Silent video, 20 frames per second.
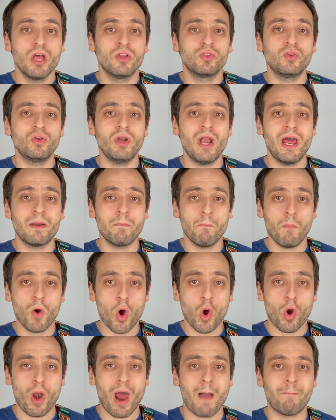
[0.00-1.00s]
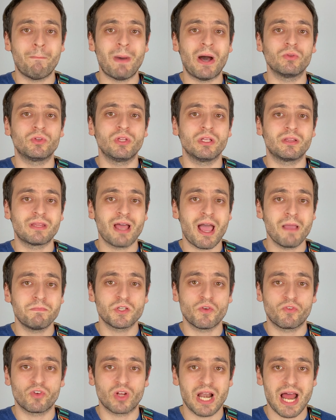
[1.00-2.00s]
to learn more about the types
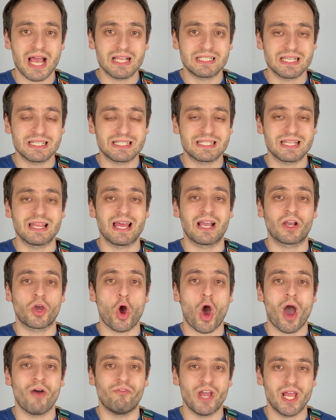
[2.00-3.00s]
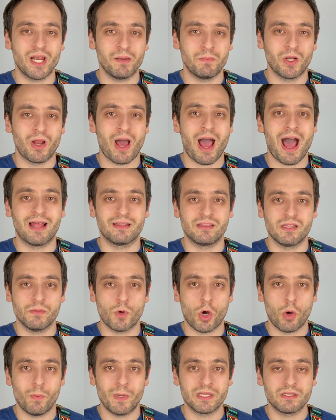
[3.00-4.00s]
of classes that I got available at the
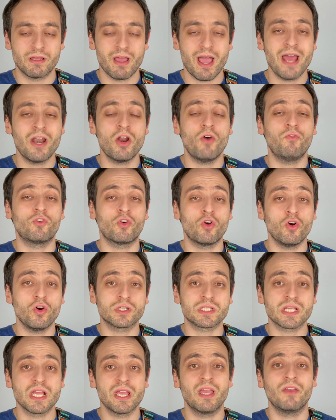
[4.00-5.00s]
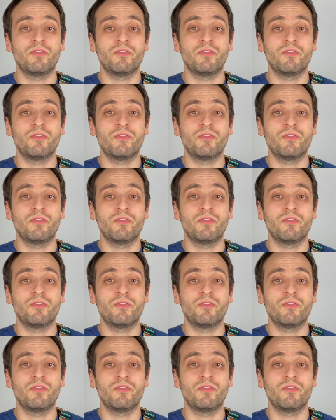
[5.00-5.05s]
moment. And of course, if